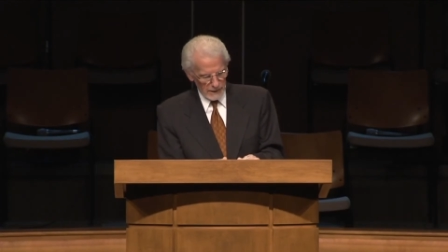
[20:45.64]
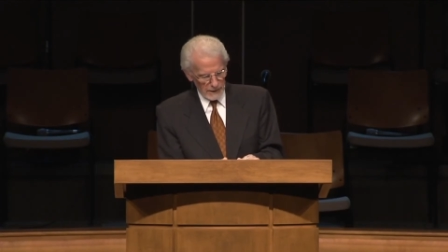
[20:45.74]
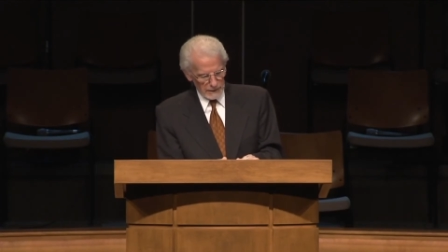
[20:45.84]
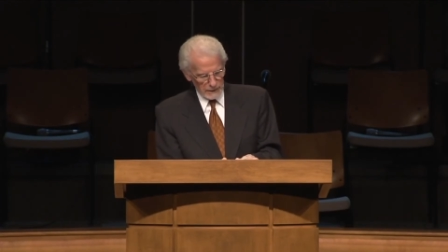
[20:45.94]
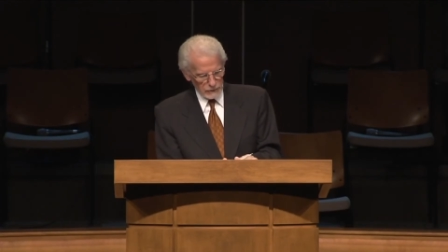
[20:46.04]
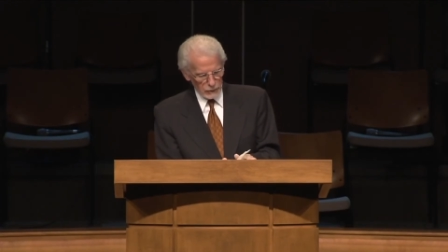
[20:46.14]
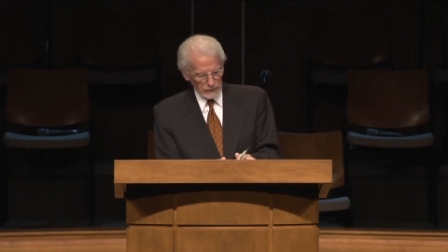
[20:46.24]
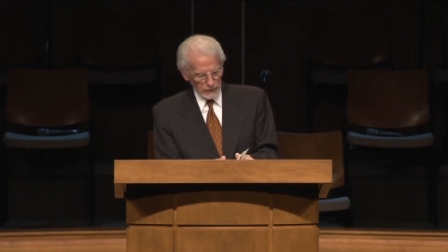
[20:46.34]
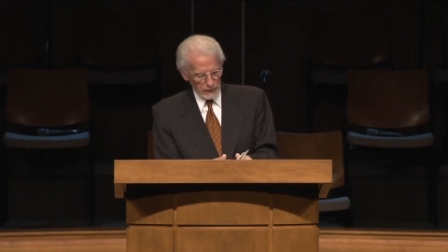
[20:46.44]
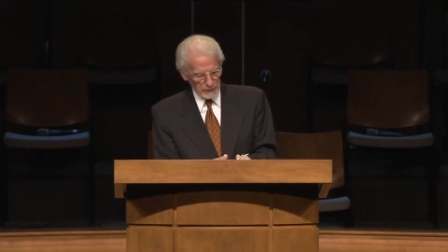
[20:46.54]
Uh, not
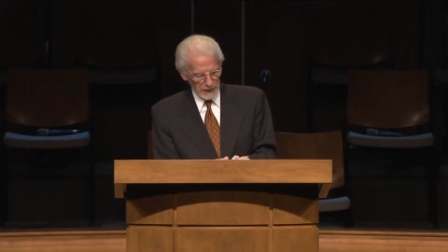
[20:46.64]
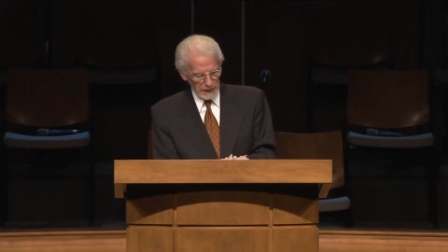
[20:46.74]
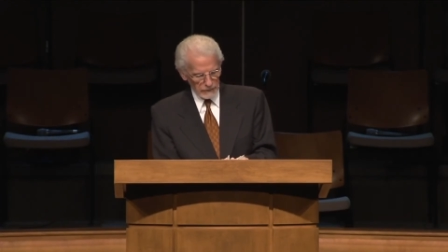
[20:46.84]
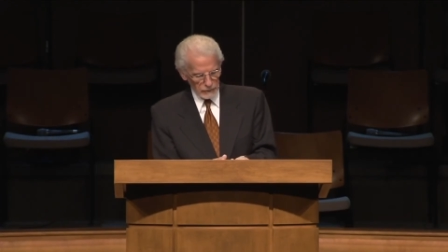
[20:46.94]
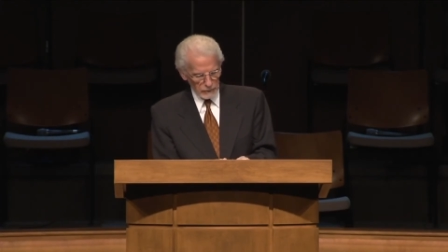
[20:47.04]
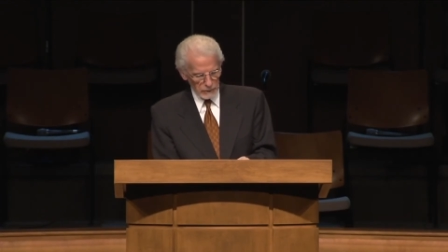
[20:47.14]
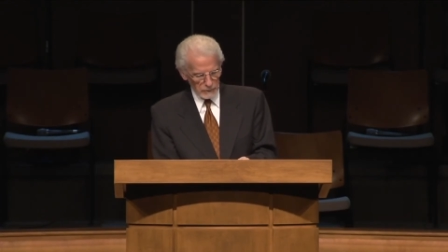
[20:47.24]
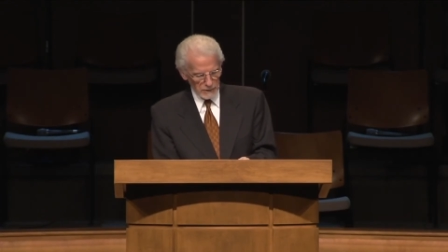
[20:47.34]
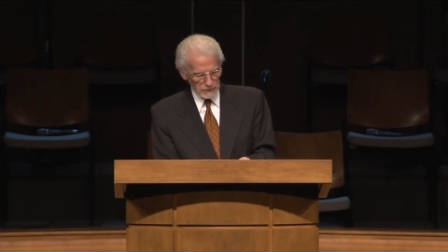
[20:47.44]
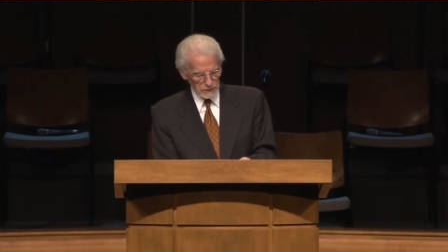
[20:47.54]
too far past
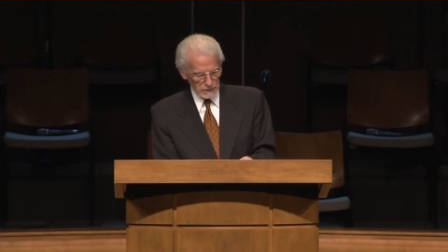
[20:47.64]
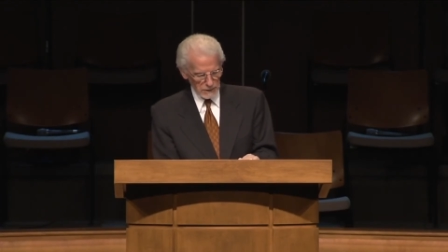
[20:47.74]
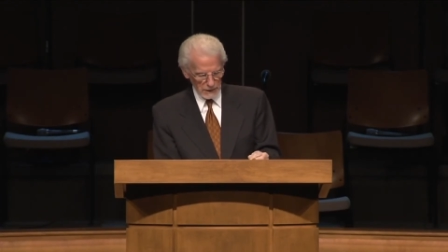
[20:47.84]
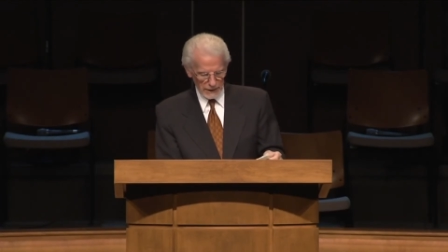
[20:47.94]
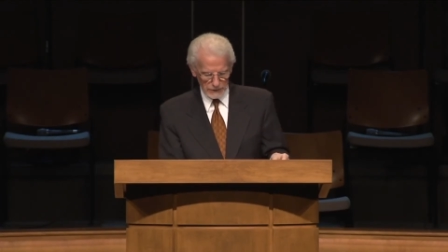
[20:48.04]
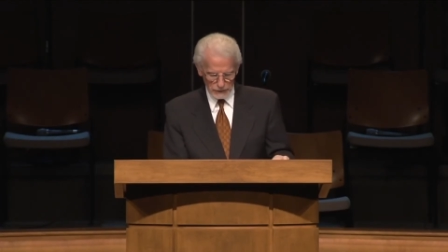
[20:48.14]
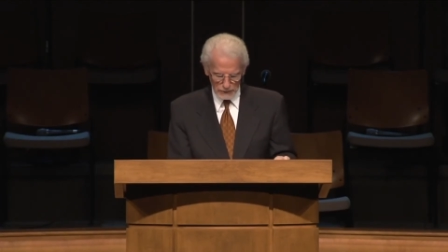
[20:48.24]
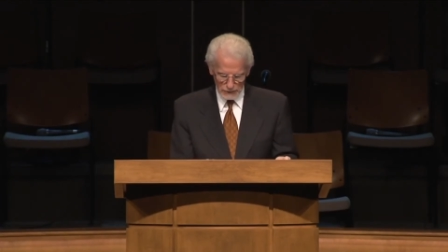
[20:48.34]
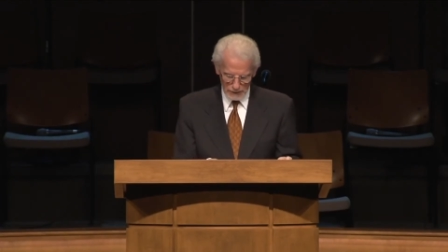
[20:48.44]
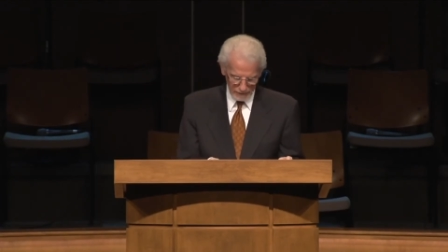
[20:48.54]
Romans,
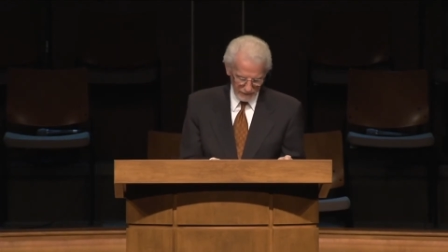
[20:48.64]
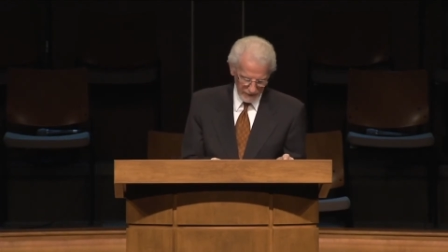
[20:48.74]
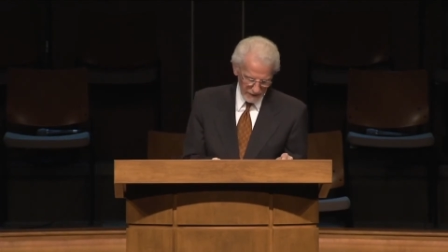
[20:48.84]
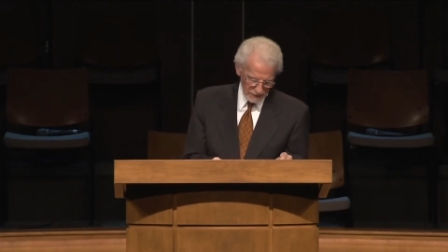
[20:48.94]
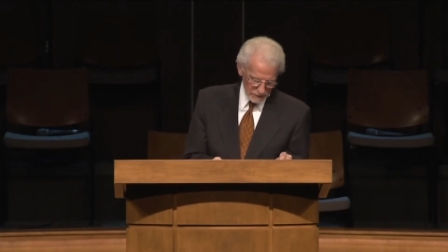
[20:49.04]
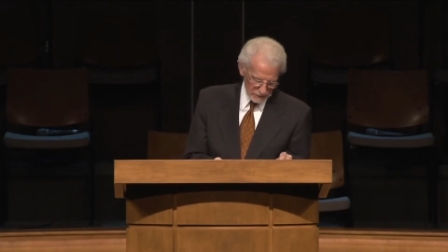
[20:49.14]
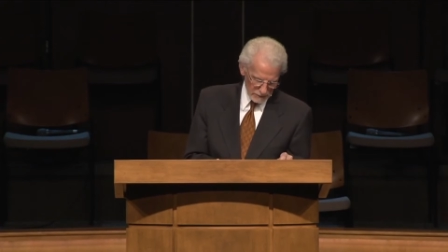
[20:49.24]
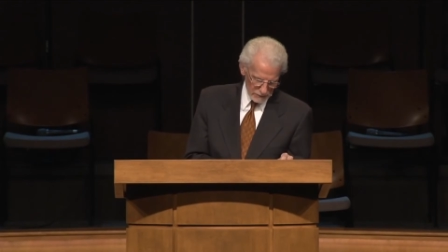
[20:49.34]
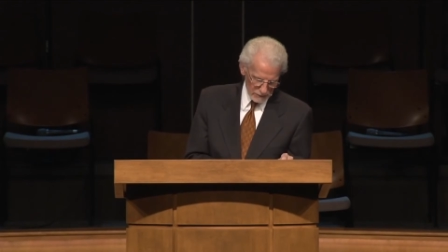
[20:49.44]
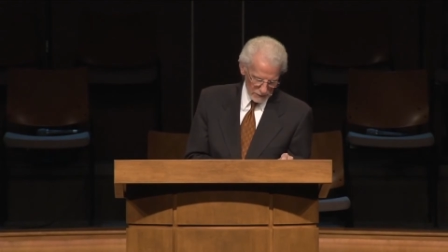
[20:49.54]
Galatians,
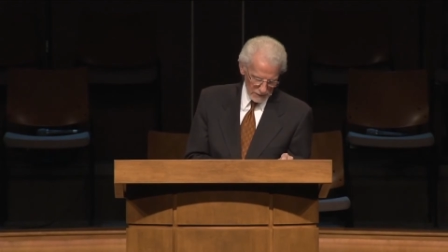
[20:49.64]
Ephesians